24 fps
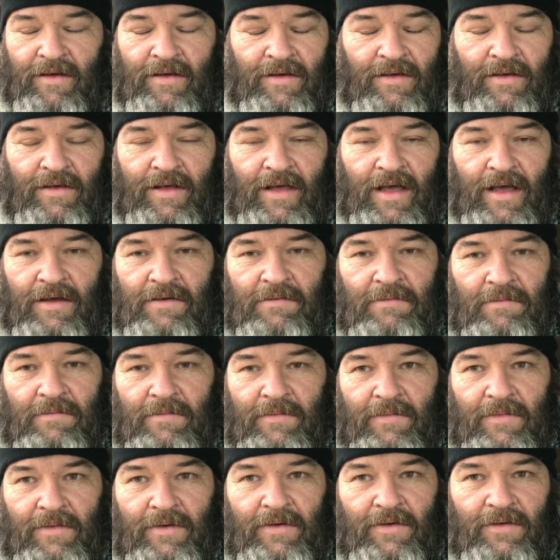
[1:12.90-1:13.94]

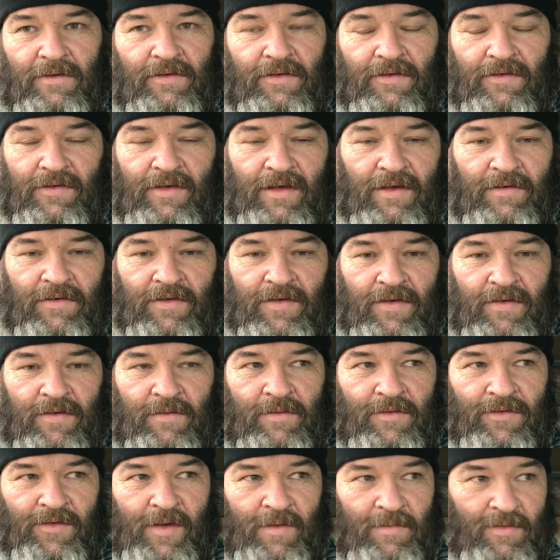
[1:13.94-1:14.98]
the service at the
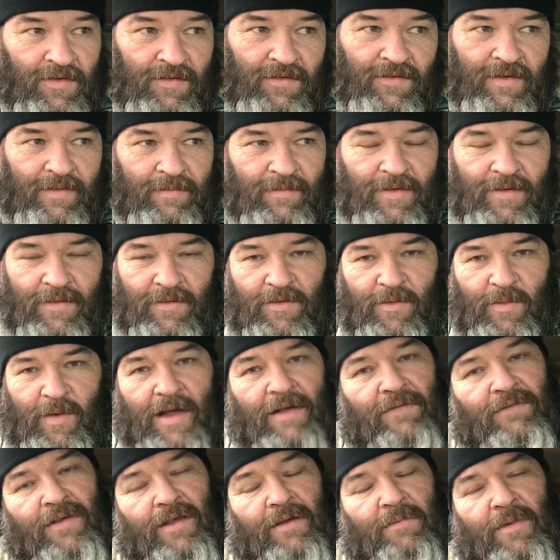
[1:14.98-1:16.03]
reception, sometimes you're
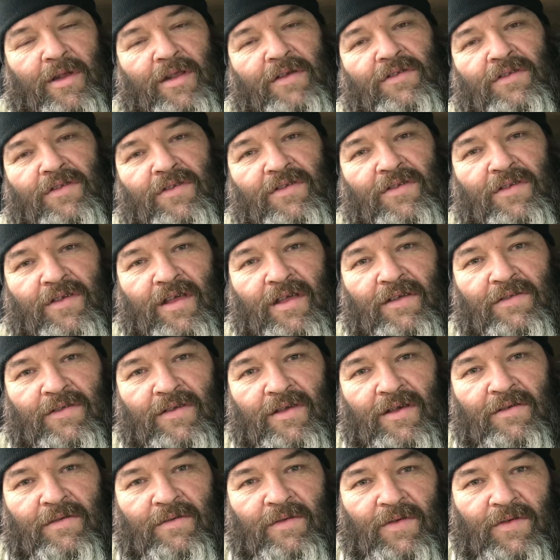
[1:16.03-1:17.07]
waiting 10 minutes just to get
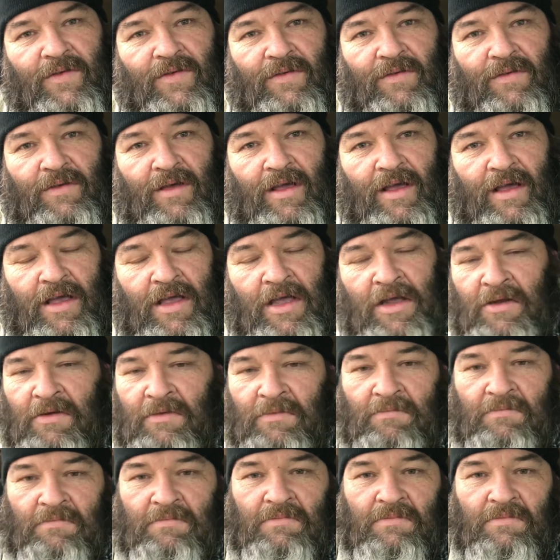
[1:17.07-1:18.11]
service,
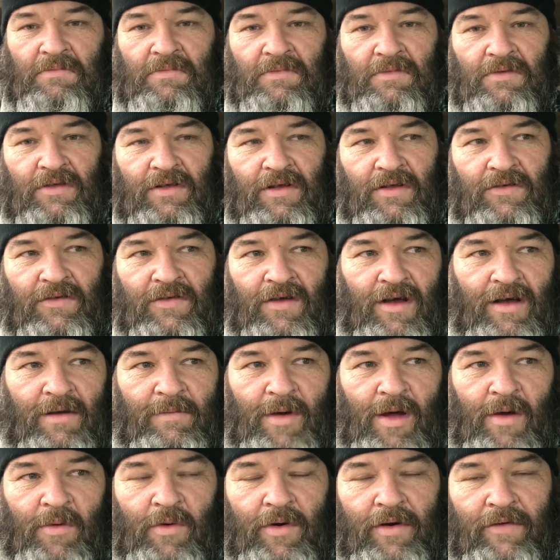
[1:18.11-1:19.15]
and the time
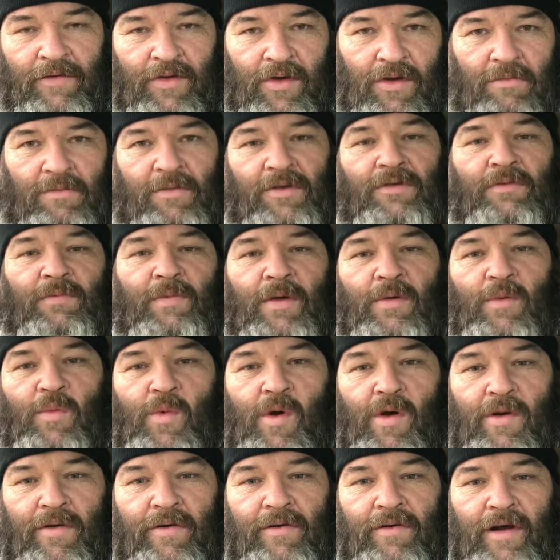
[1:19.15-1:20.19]
I would have normally spent
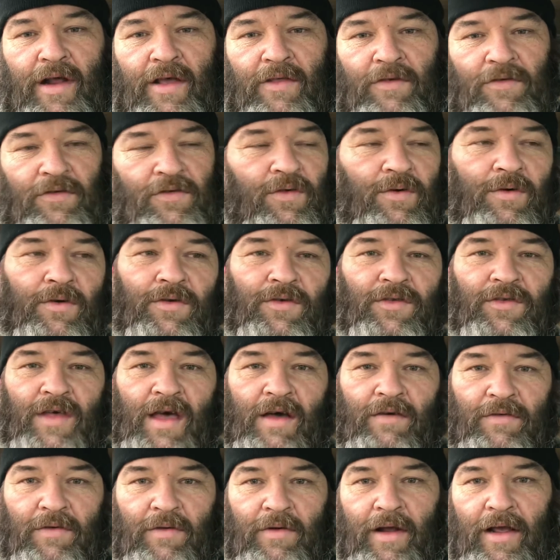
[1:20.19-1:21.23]
wandering around the store,
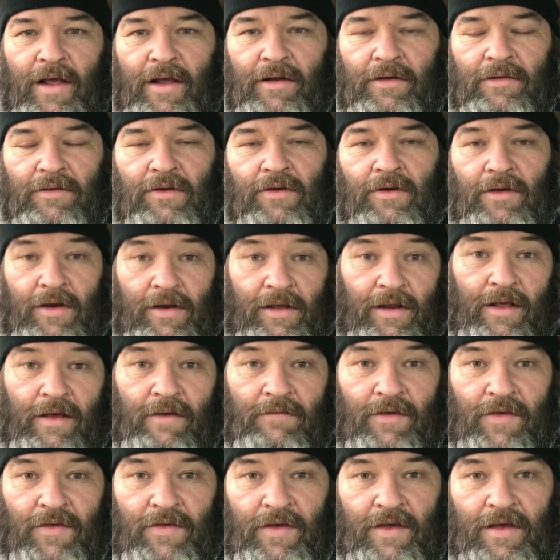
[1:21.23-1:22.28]
stuffing around, looking at
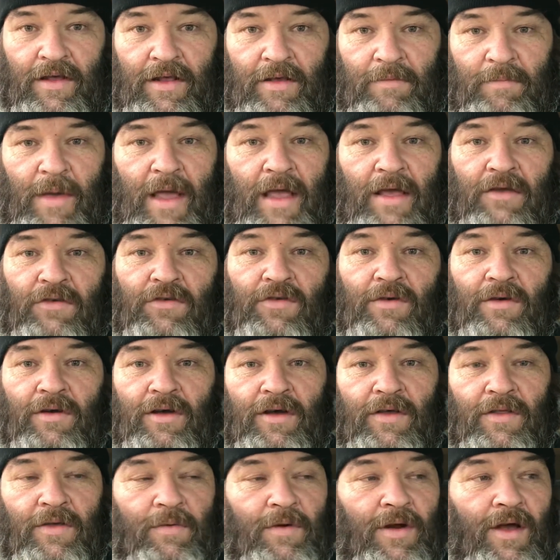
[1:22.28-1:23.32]
everything and making sure I
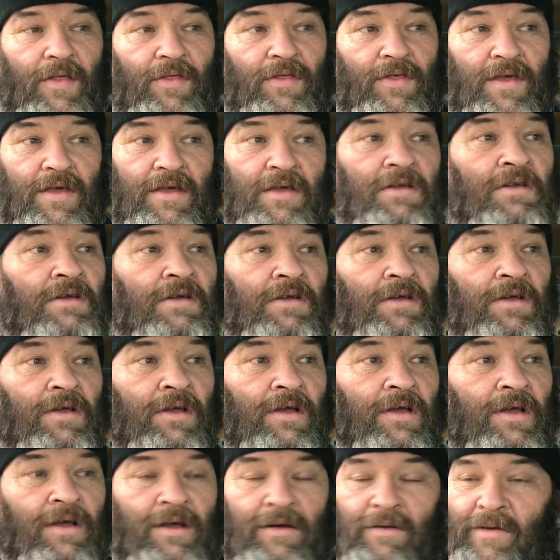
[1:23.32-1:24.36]
got the right thing,
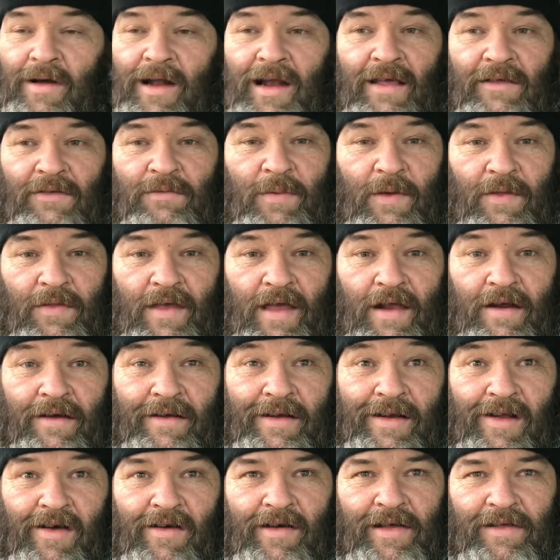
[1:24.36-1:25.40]
well, I spent that
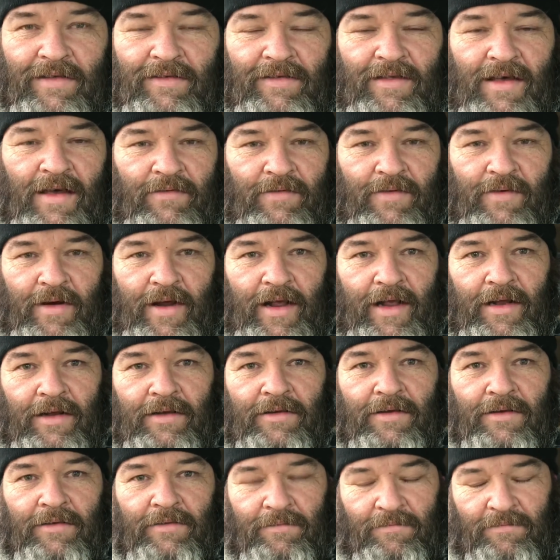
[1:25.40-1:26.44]
online stuffing around,
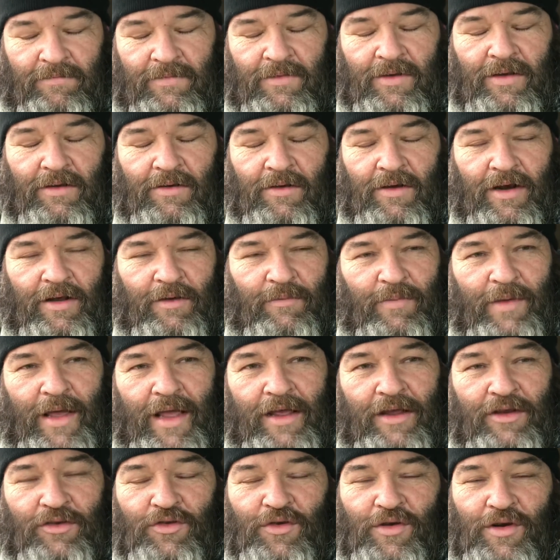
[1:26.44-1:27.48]
looking and
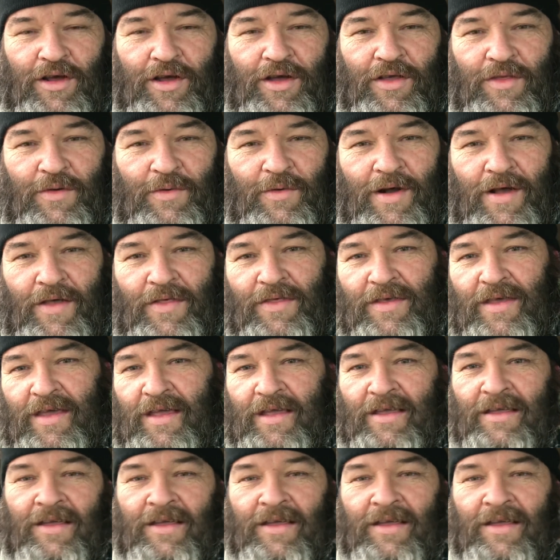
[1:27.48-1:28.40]
making sure I got the right thing.